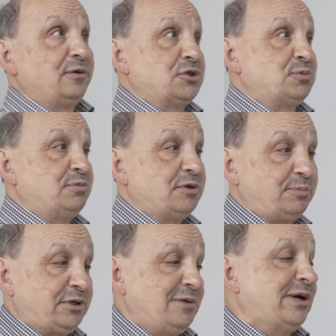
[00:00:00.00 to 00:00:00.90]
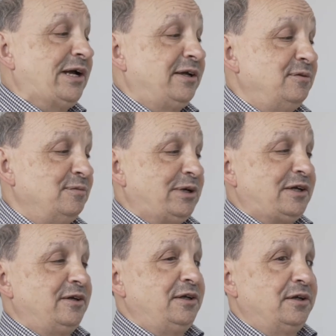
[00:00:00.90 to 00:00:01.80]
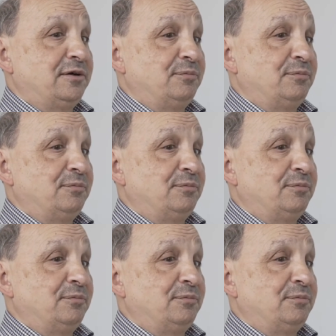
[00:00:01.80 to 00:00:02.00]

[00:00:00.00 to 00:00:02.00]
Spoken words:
was pretty badly